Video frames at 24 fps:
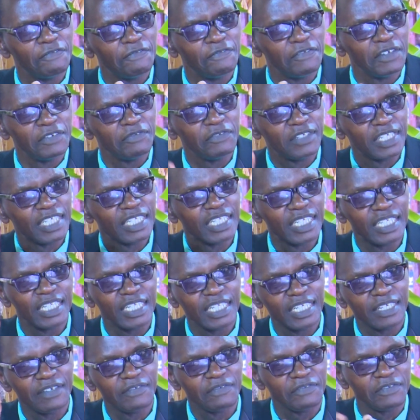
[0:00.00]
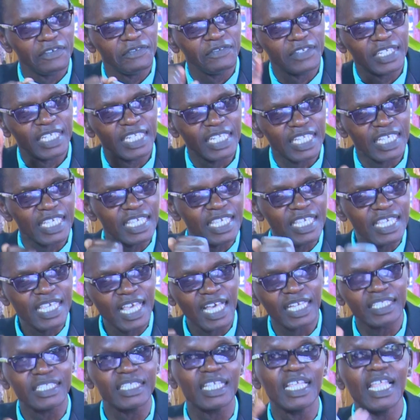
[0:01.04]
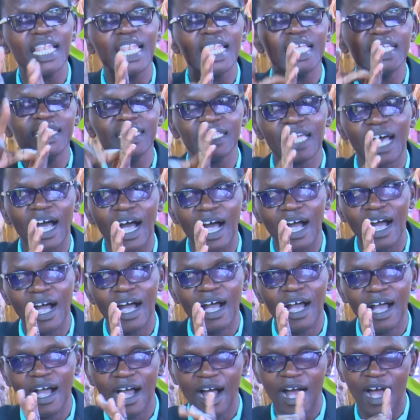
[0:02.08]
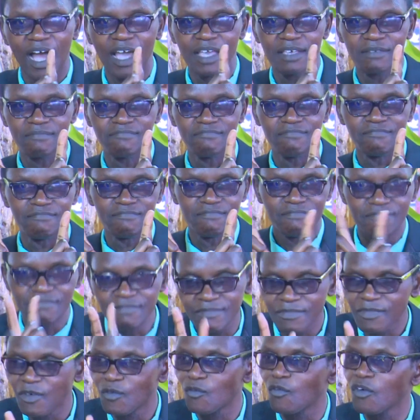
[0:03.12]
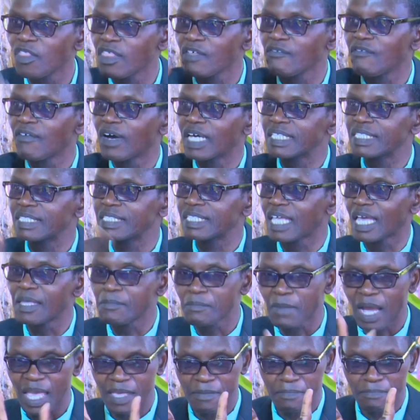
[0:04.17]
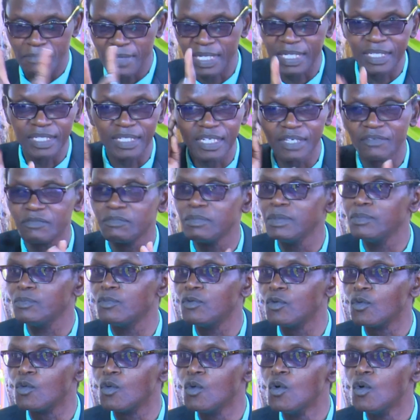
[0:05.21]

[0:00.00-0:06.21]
I think 15 years later, I met a